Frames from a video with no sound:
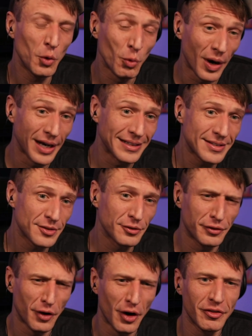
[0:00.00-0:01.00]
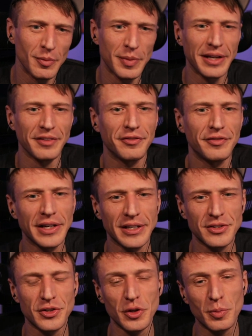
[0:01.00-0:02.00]
Rights, far from being
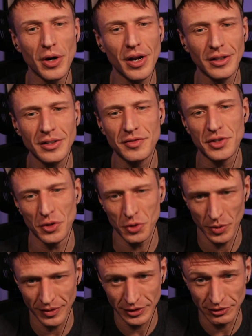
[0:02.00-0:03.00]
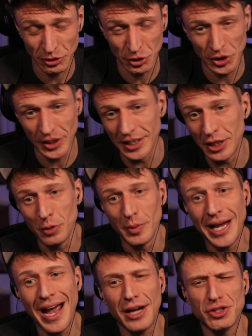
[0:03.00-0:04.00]
fixed, are the product of social evolution and
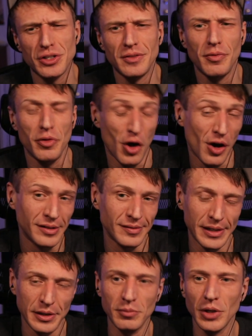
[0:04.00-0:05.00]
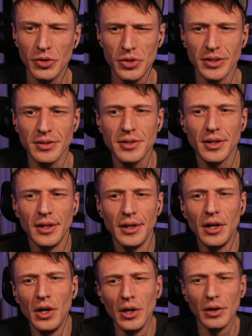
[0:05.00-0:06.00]
human action, thought, and emotions.
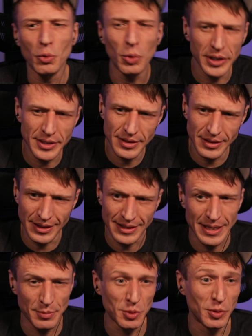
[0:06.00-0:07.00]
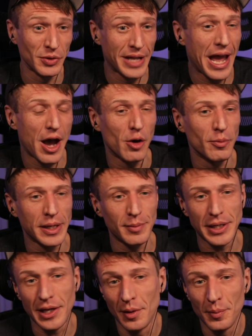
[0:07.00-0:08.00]
What is acceptable now may
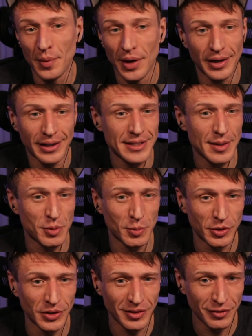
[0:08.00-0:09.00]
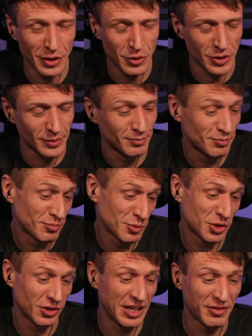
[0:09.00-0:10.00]
become unacceptable in the future.
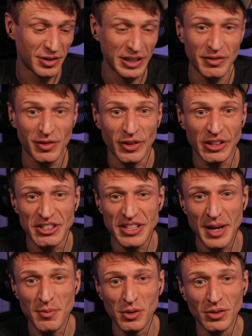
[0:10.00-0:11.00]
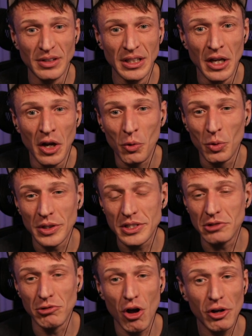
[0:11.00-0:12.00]
Slavery, for example,
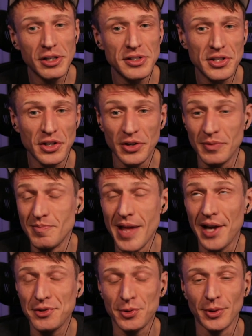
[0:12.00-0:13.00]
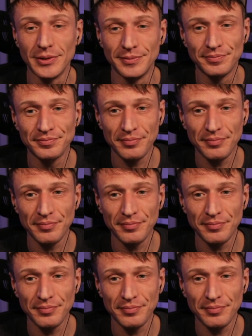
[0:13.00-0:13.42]
was long considered natural.